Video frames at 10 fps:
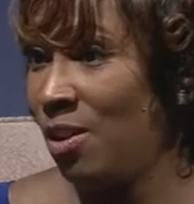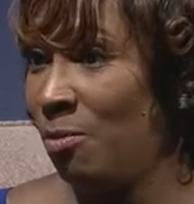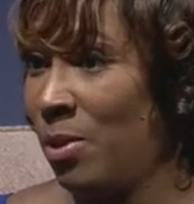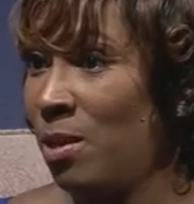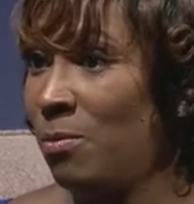
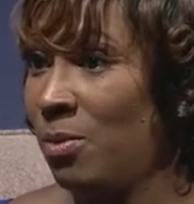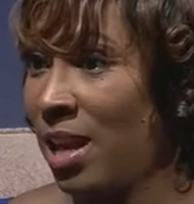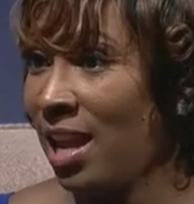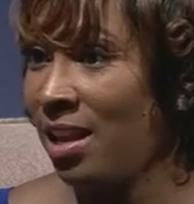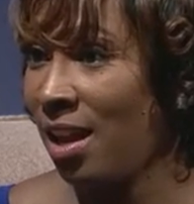people
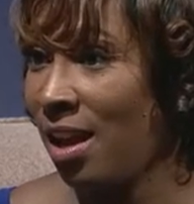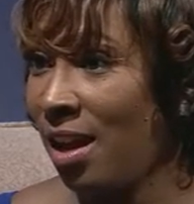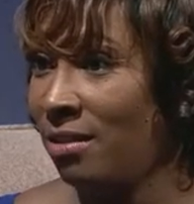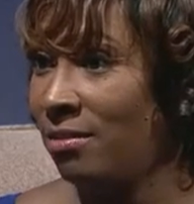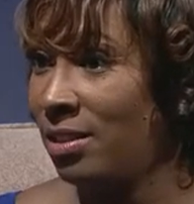cannot
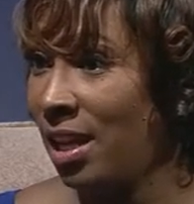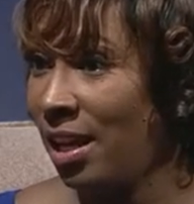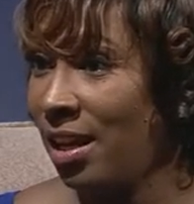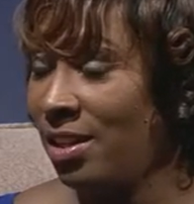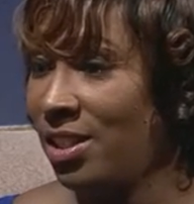
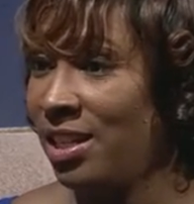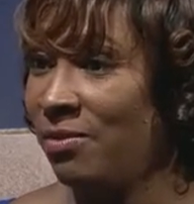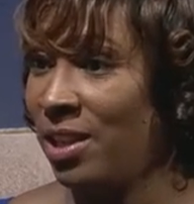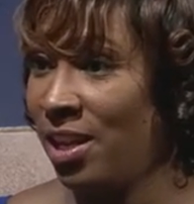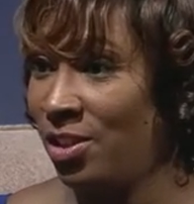touch, and if
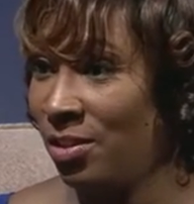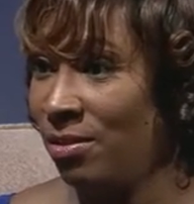they do,